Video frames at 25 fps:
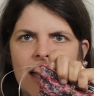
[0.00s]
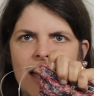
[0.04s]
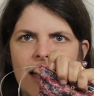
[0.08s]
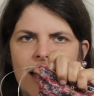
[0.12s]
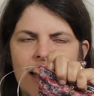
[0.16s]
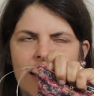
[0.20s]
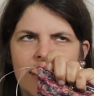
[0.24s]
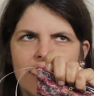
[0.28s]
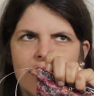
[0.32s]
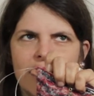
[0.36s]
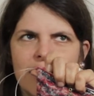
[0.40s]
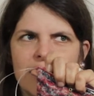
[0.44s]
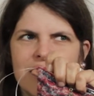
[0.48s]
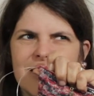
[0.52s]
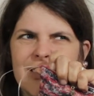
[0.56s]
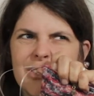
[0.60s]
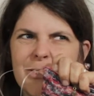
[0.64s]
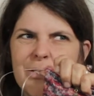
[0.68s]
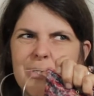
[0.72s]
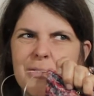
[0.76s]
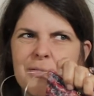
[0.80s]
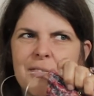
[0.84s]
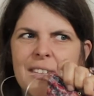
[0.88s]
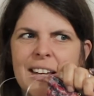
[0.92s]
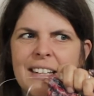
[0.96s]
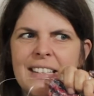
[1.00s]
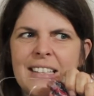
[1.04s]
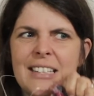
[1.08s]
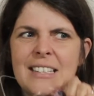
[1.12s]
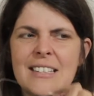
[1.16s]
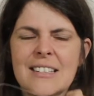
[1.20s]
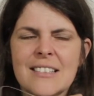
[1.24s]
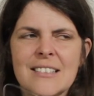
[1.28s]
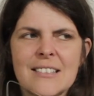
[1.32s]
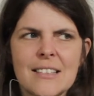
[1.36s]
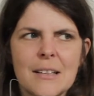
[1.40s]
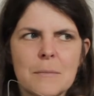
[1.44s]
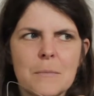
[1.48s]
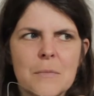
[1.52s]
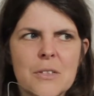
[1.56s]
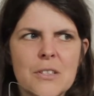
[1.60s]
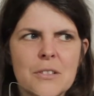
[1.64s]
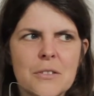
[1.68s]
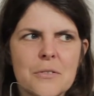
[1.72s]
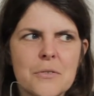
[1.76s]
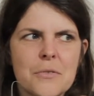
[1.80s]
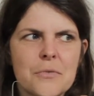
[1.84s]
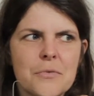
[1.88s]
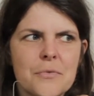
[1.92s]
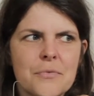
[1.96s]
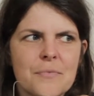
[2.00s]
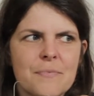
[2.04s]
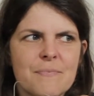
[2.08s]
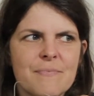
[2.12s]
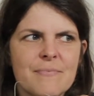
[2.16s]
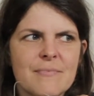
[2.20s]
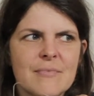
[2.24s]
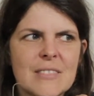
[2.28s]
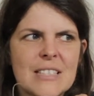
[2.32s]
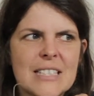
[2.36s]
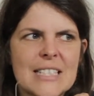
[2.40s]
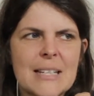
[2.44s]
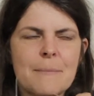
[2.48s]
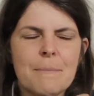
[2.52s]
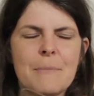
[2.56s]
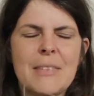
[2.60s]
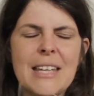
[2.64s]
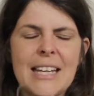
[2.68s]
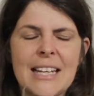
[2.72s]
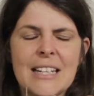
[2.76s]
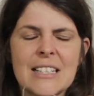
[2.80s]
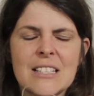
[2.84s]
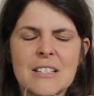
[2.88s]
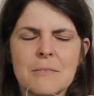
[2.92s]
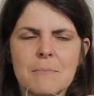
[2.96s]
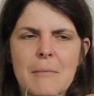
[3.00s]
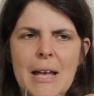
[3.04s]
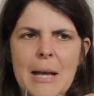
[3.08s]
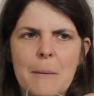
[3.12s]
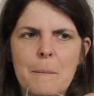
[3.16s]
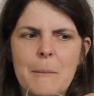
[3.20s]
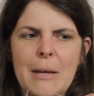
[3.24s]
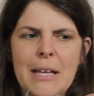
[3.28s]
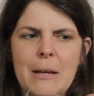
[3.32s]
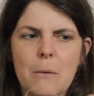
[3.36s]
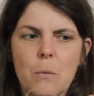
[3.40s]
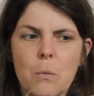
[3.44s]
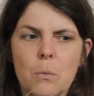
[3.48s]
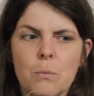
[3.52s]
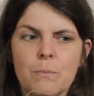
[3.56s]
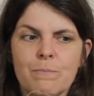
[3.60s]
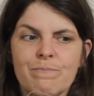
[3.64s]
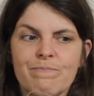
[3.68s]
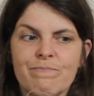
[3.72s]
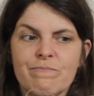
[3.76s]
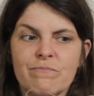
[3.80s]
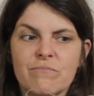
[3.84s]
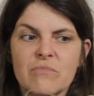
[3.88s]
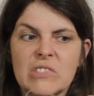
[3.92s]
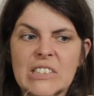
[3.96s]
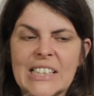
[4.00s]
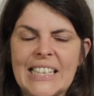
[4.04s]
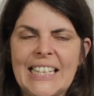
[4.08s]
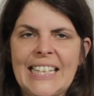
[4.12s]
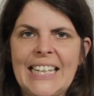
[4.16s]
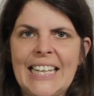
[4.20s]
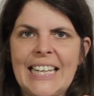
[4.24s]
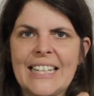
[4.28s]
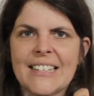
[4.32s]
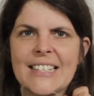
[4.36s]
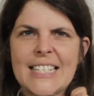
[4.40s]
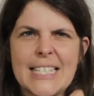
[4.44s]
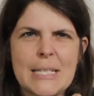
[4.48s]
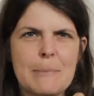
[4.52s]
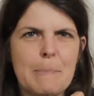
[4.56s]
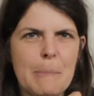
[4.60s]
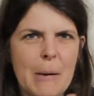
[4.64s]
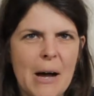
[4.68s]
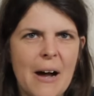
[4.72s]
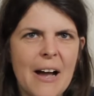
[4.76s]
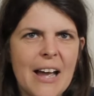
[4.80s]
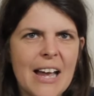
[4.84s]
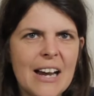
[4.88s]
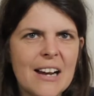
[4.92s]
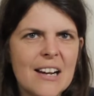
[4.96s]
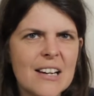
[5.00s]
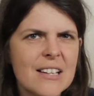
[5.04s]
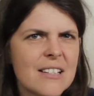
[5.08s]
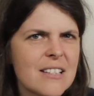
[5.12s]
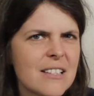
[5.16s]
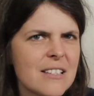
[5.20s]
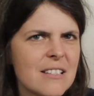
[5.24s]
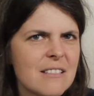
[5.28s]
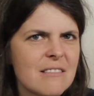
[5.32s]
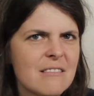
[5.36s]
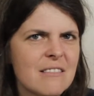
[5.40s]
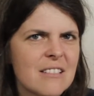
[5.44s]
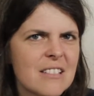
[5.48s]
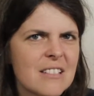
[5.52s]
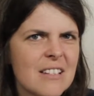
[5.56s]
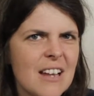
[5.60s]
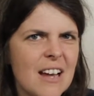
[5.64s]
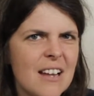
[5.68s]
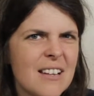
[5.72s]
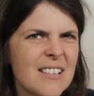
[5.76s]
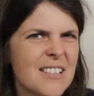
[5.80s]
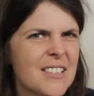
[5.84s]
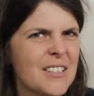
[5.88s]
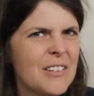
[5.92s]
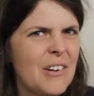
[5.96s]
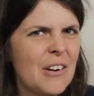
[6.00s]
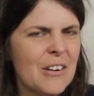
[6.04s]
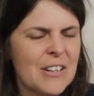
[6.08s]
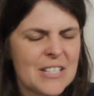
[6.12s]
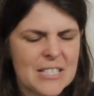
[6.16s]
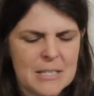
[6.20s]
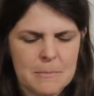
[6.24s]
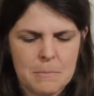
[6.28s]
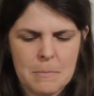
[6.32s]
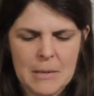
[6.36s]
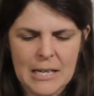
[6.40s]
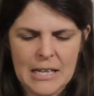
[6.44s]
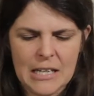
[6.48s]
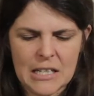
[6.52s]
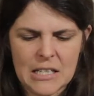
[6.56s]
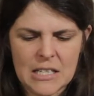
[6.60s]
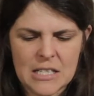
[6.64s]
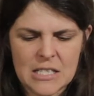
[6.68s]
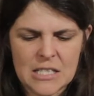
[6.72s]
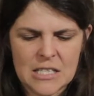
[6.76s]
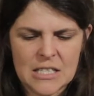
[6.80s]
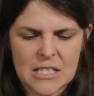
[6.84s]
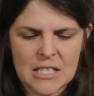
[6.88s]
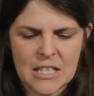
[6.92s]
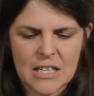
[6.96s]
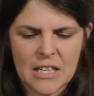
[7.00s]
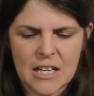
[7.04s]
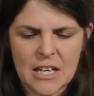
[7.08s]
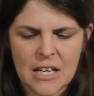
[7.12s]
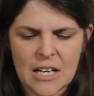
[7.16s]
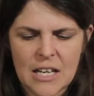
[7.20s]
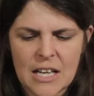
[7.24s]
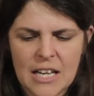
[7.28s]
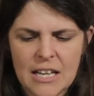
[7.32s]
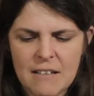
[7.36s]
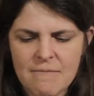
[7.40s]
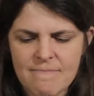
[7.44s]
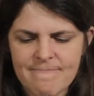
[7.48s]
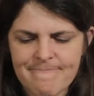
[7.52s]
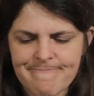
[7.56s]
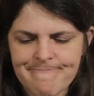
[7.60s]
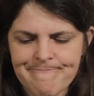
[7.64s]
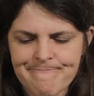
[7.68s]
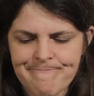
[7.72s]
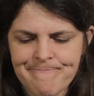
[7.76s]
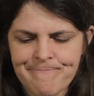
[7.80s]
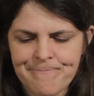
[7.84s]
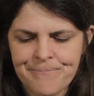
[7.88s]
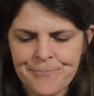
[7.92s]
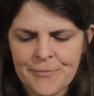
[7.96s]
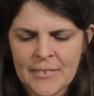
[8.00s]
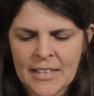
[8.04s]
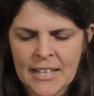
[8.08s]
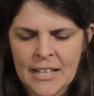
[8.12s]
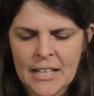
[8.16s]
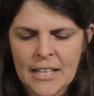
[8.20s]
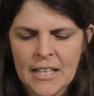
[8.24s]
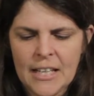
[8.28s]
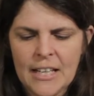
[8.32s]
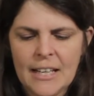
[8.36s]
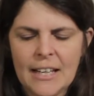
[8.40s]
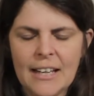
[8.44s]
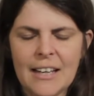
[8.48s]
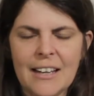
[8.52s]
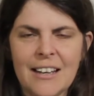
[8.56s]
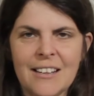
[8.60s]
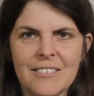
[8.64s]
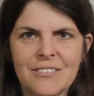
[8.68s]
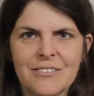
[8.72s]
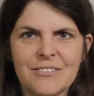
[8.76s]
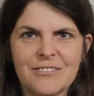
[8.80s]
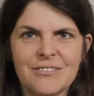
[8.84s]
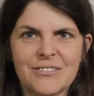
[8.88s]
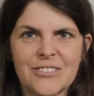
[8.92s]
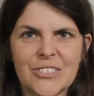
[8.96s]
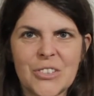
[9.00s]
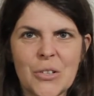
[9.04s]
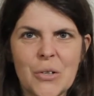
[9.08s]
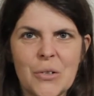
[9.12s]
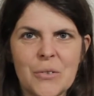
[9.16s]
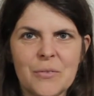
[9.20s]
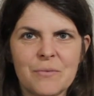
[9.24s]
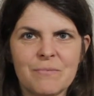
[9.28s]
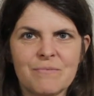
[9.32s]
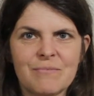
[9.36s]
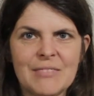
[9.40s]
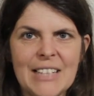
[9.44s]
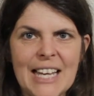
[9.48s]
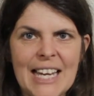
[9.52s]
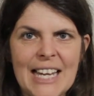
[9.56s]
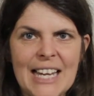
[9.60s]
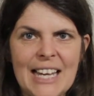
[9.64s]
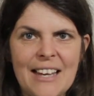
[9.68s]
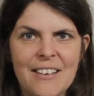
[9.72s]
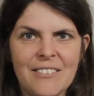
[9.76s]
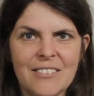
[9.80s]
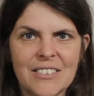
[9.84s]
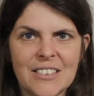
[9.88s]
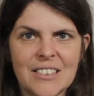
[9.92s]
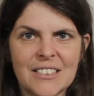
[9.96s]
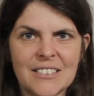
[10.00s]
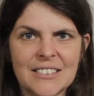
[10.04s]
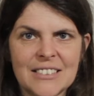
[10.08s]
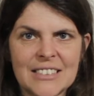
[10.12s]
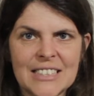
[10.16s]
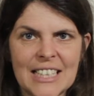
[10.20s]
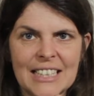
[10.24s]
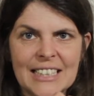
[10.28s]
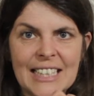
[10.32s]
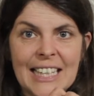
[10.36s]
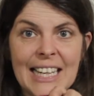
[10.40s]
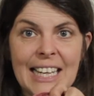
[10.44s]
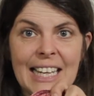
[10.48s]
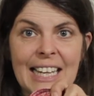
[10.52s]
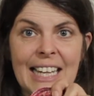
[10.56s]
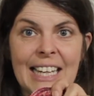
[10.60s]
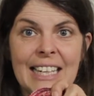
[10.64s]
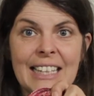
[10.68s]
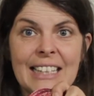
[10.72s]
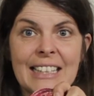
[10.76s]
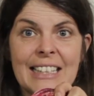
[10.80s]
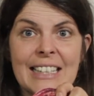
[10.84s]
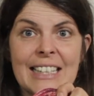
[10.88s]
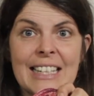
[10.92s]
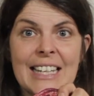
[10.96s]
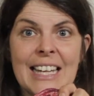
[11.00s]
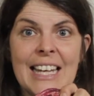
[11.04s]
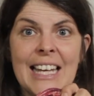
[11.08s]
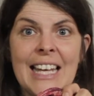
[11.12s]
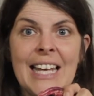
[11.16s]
and it's sort of, I needed some sort of something to make me really inspired to start socks, because I have not yet ever done it, and